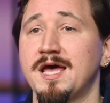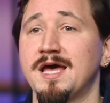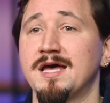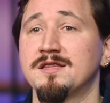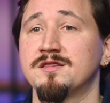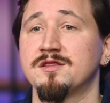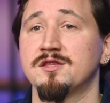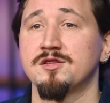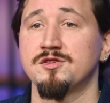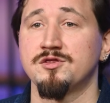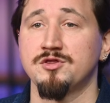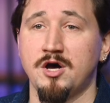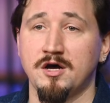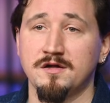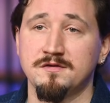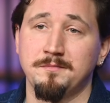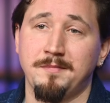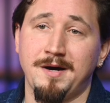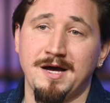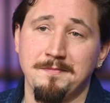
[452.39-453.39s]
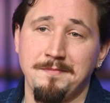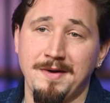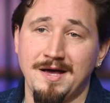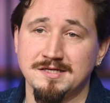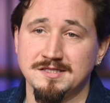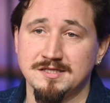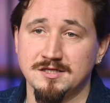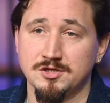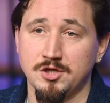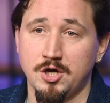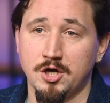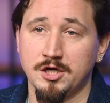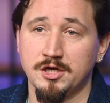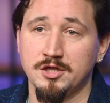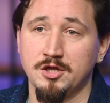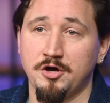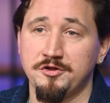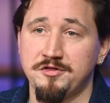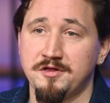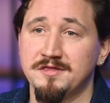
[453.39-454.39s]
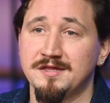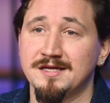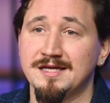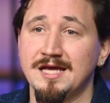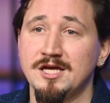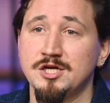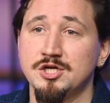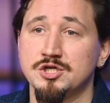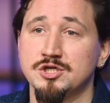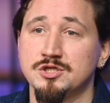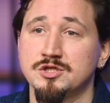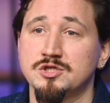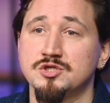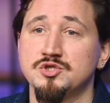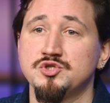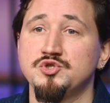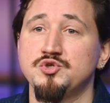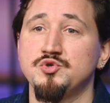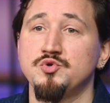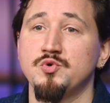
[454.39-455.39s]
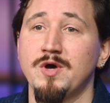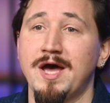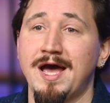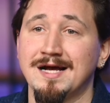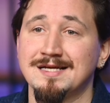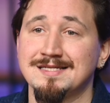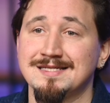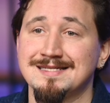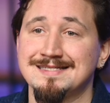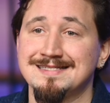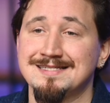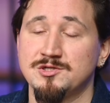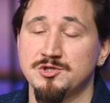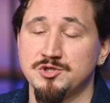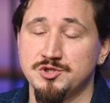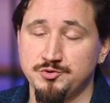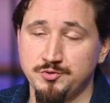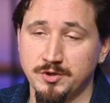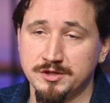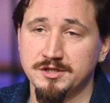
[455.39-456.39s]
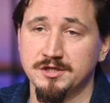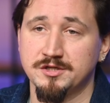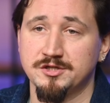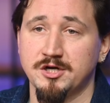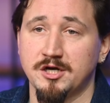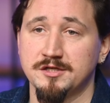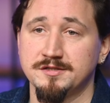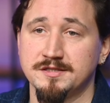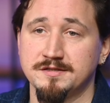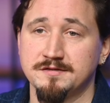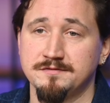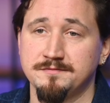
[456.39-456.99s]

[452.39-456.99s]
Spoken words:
and not bypassing login authentication to access restricted content.